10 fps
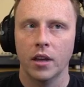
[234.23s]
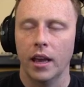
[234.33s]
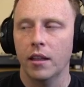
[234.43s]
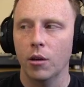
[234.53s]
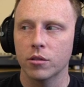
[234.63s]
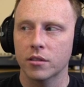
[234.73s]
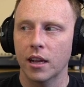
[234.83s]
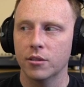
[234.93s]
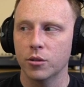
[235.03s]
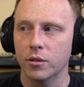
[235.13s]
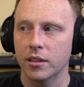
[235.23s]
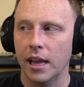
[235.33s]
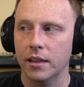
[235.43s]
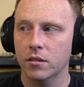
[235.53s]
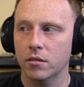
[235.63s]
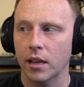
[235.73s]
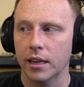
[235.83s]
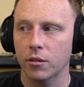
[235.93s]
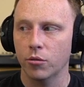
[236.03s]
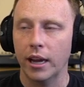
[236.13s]
that one's not too intense. I
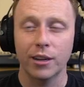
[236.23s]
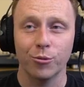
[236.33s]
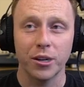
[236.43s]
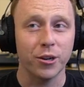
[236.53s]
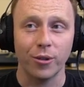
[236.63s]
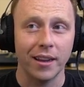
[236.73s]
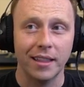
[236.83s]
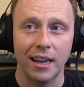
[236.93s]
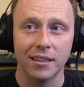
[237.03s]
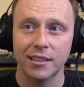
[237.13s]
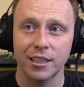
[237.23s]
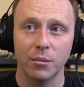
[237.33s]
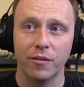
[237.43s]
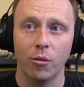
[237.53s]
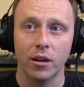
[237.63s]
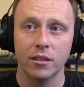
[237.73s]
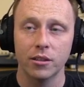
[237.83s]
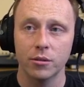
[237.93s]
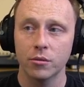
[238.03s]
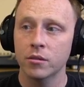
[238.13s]
could recreate that in Serum if I wanted
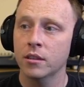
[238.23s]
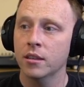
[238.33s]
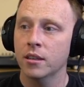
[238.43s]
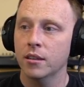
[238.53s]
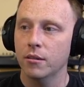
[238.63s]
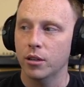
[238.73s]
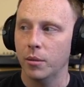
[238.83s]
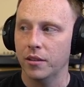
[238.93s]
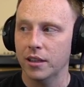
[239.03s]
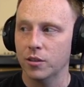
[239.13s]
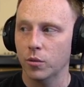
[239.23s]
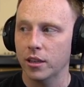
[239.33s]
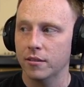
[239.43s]
to. What about this one?